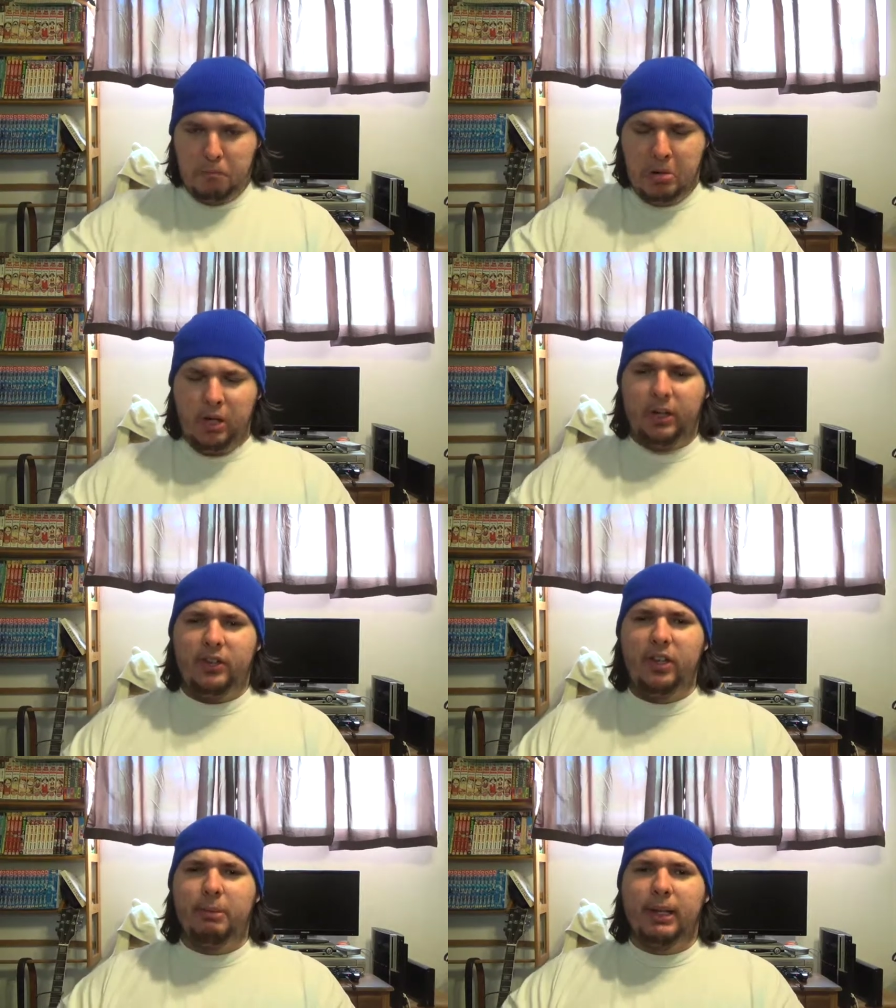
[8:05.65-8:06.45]
Oh,
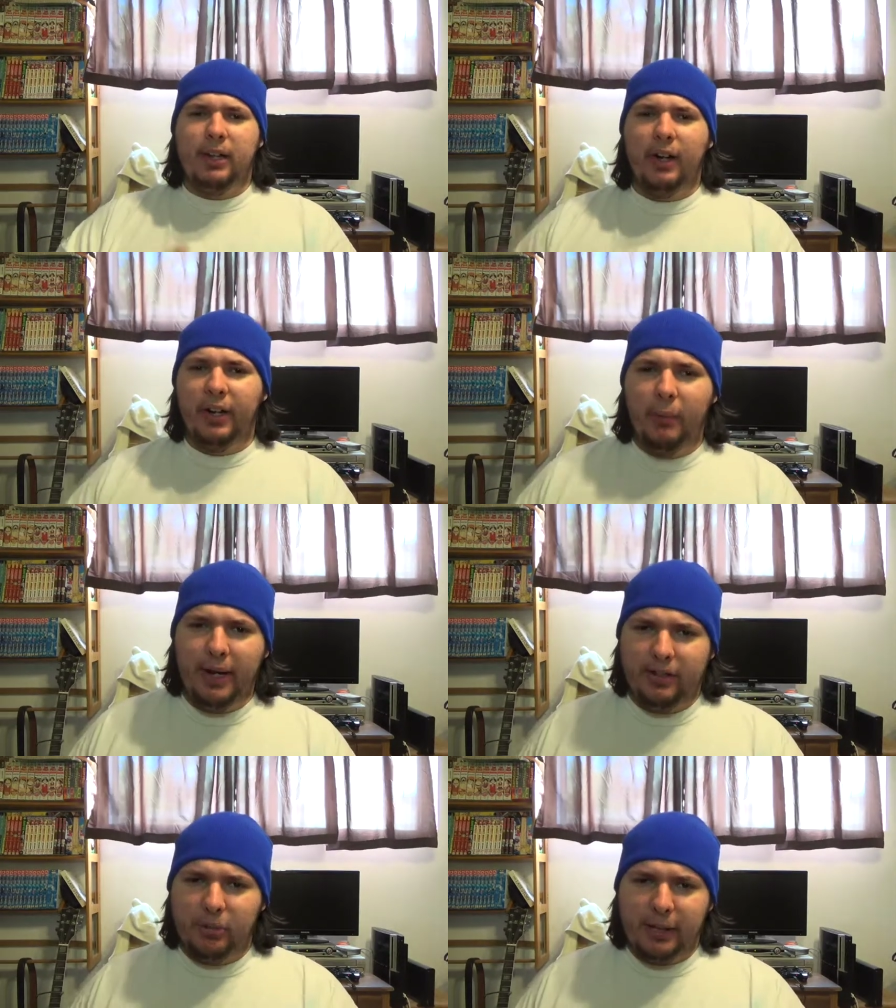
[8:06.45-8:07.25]
excuse me. Cutting
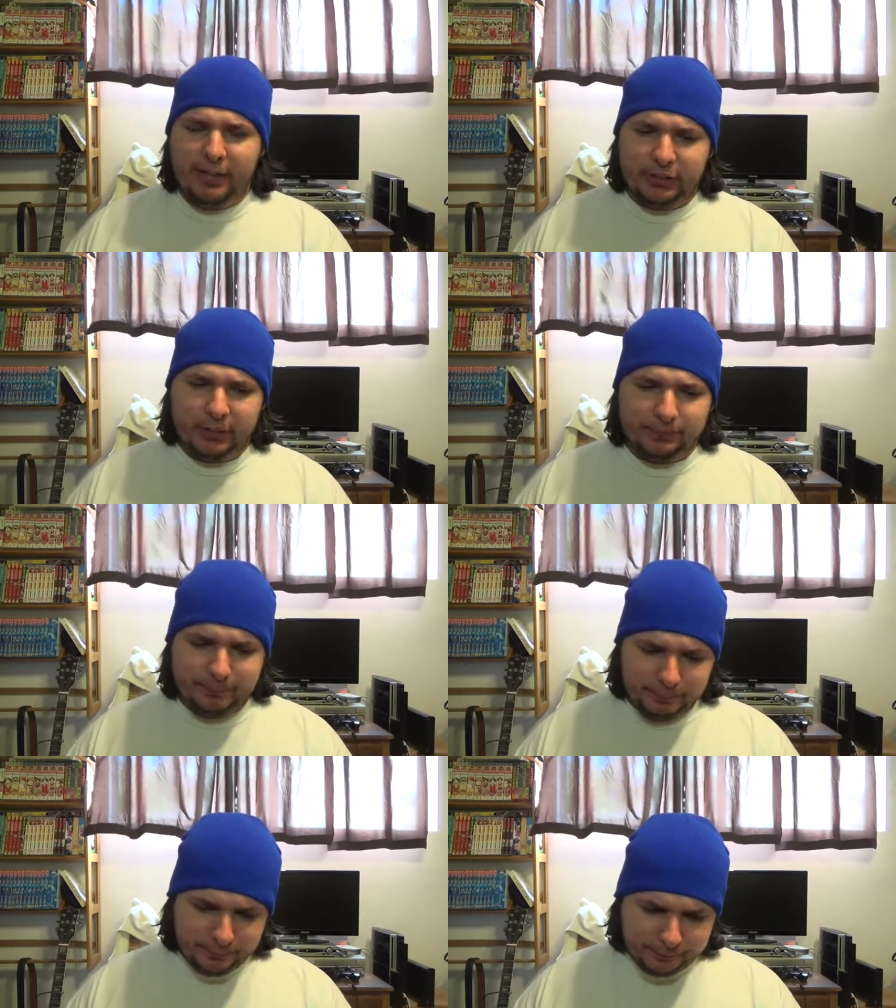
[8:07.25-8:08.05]
away too much.
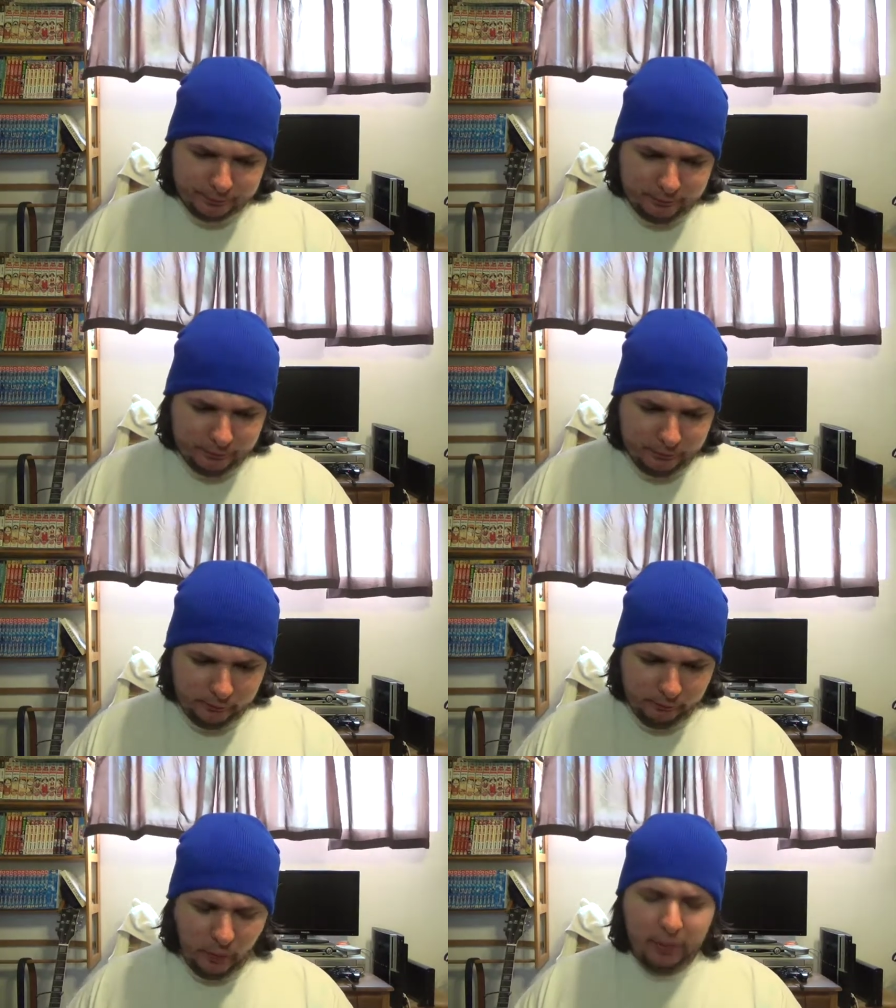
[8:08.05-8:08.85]

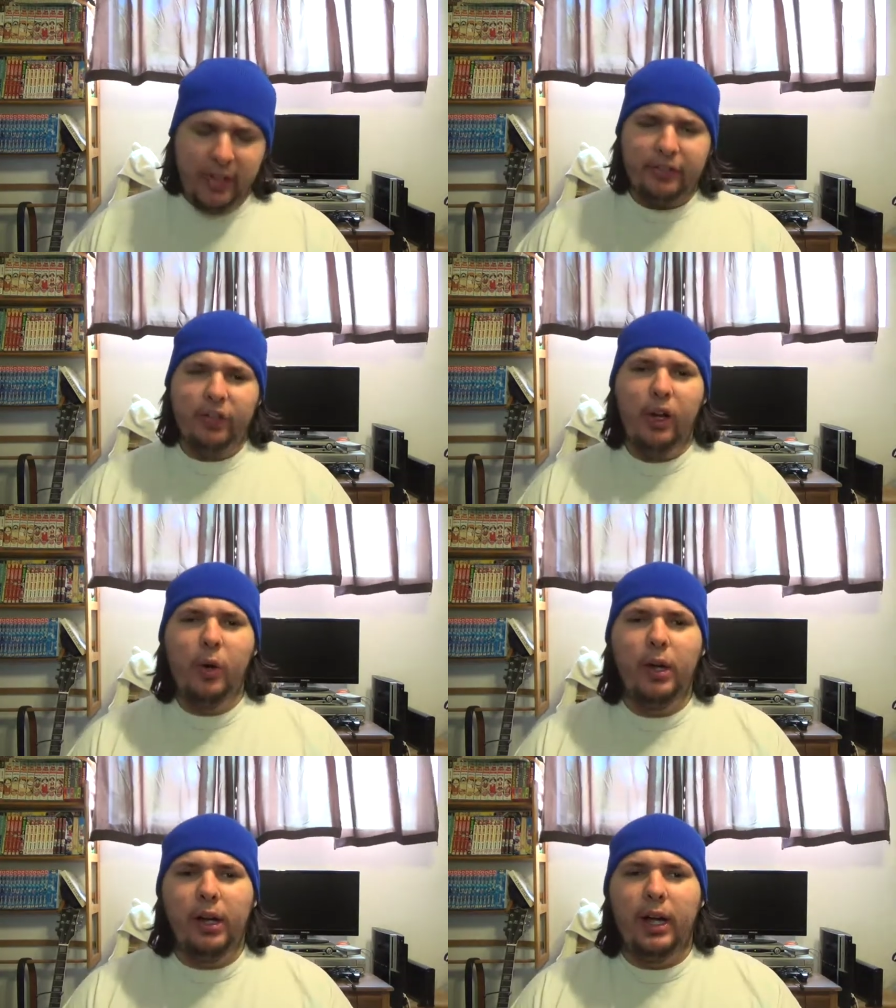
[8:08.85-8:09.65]
Okay,
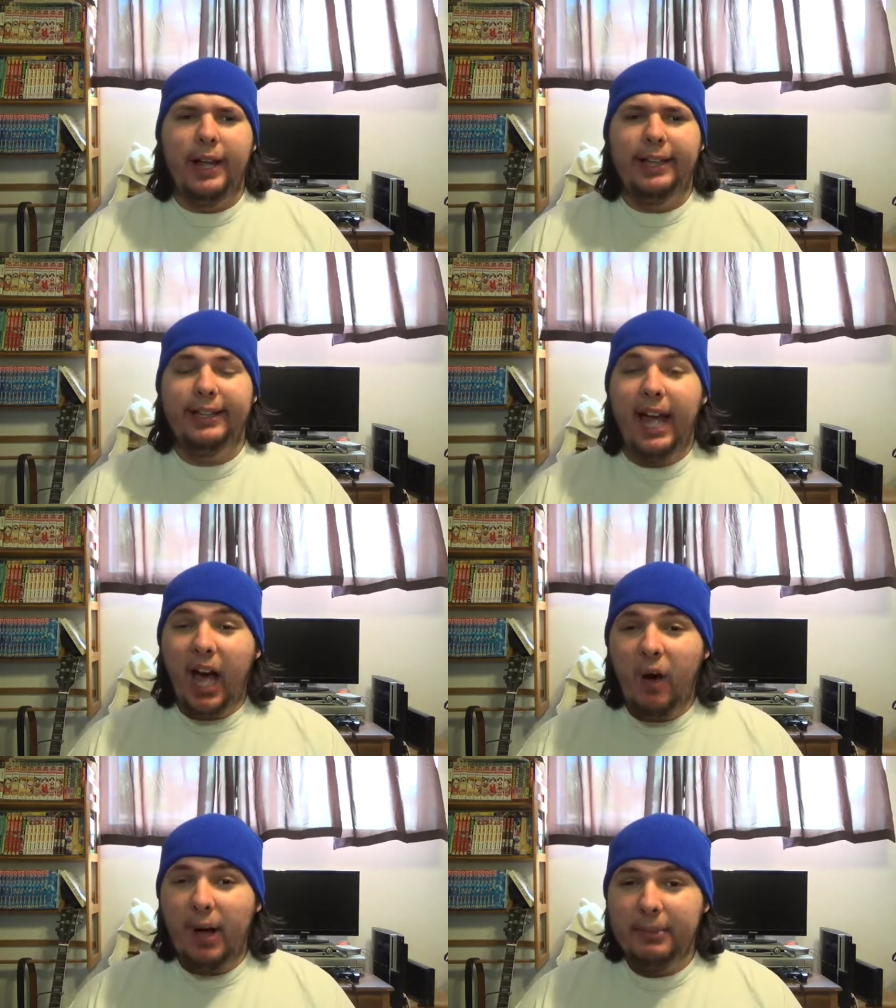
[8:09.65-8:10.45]
so
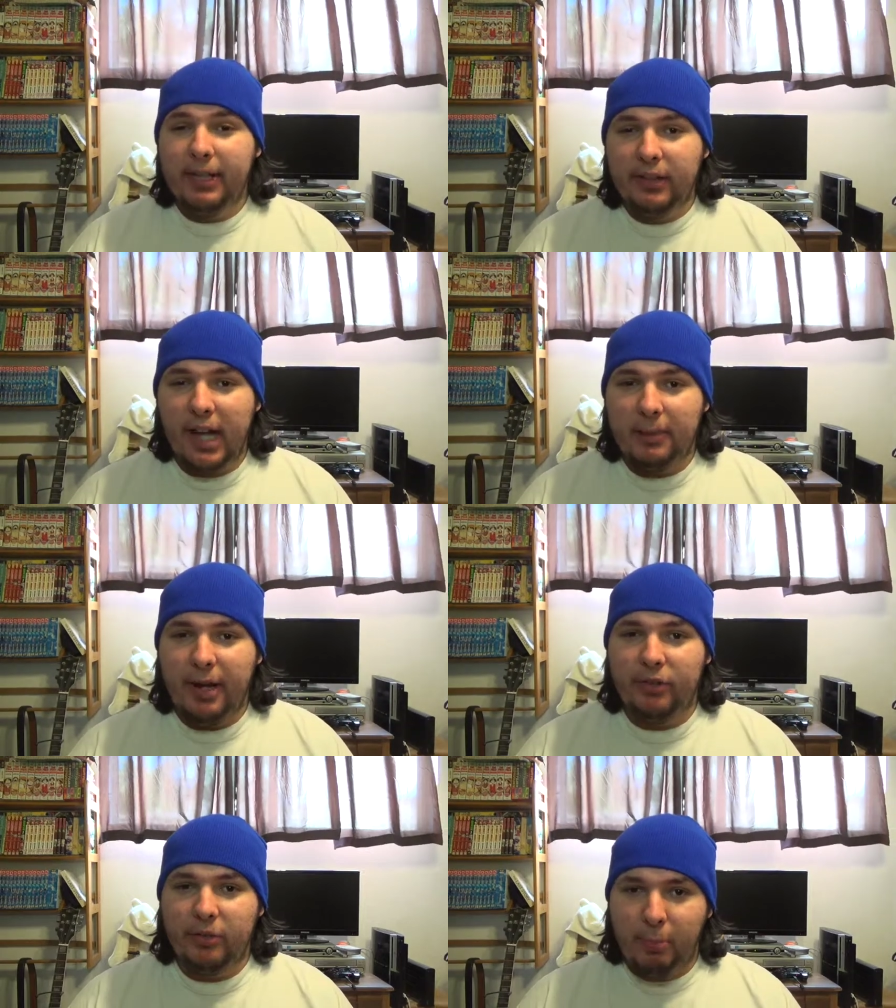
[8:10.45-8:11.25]
now I'm going to talk
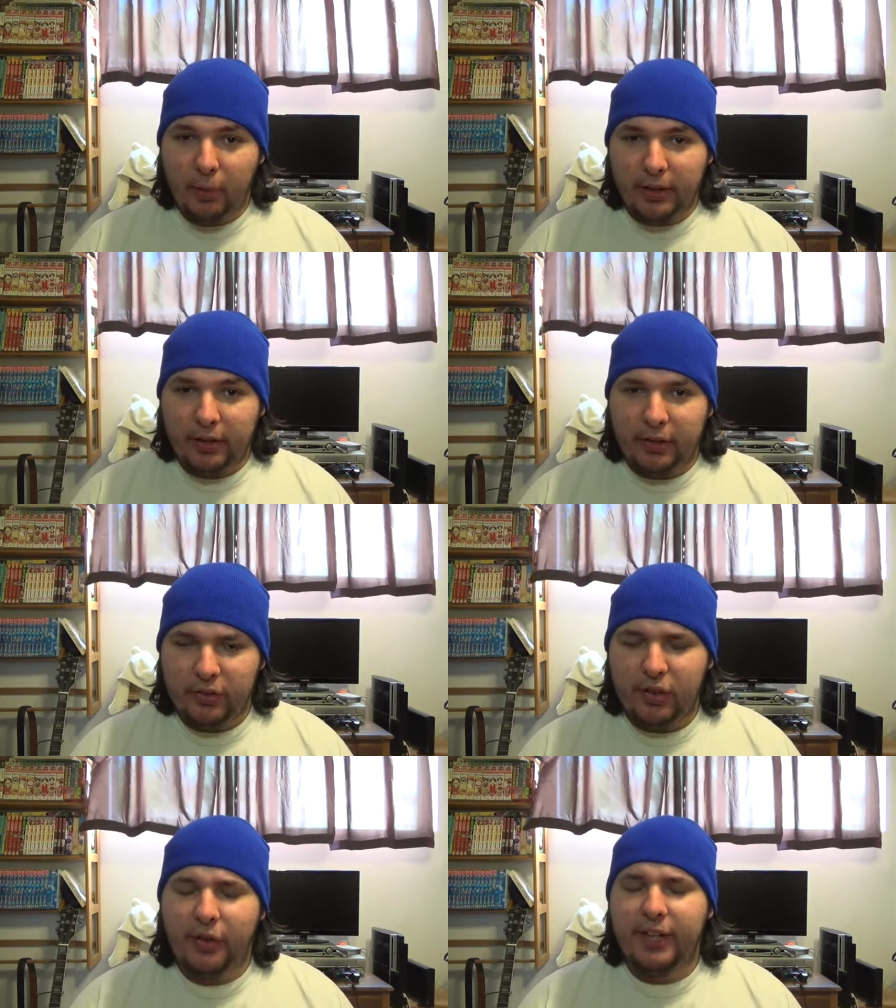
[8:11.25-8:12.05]
about
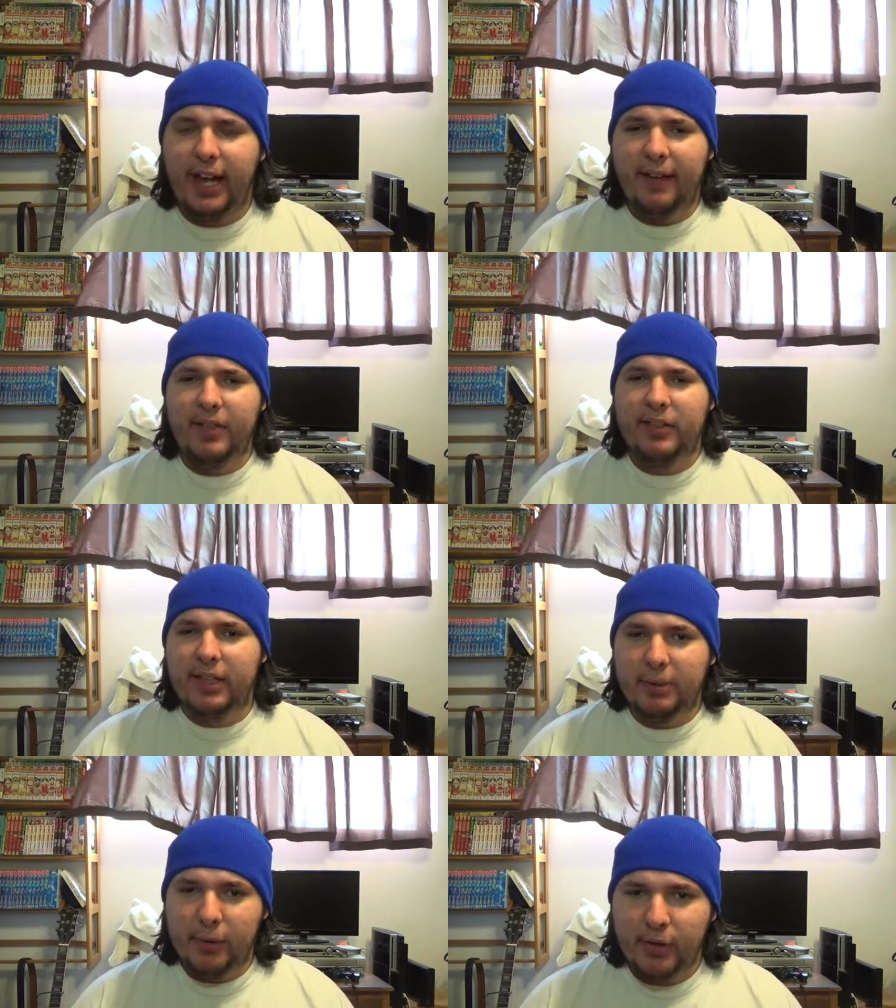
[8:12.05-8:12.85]
spoilers. So if you haven't
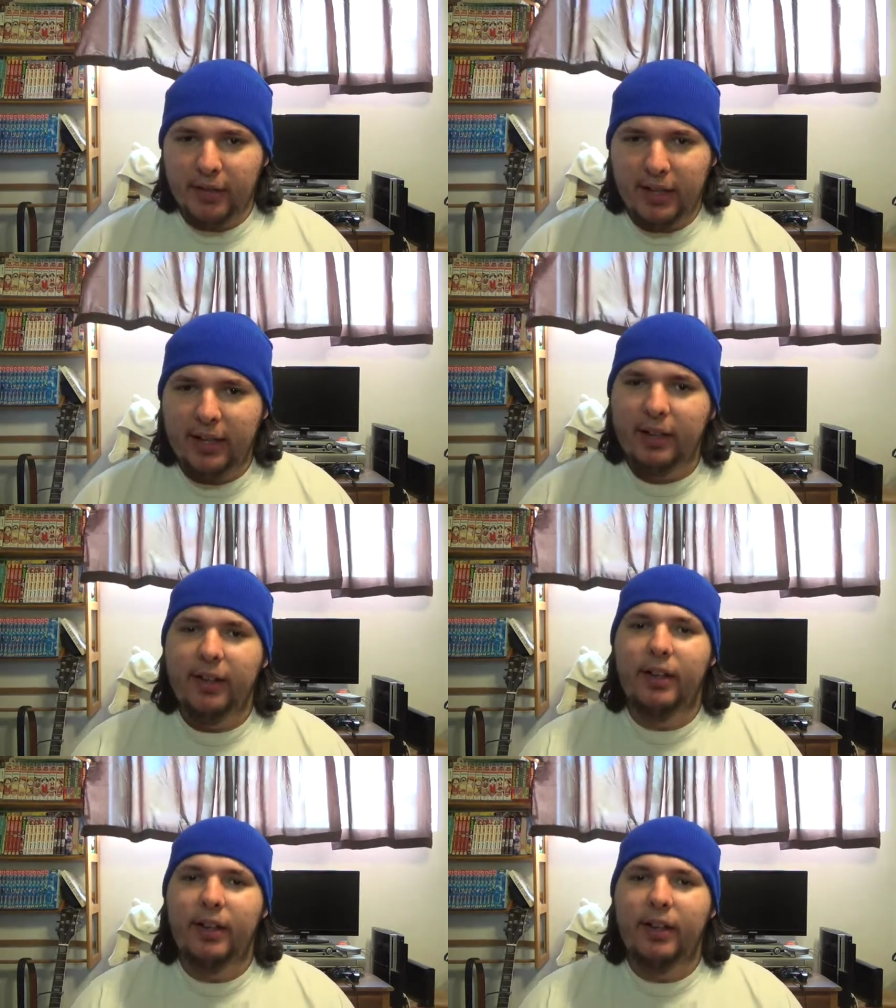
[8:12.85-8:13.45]
seen the movie,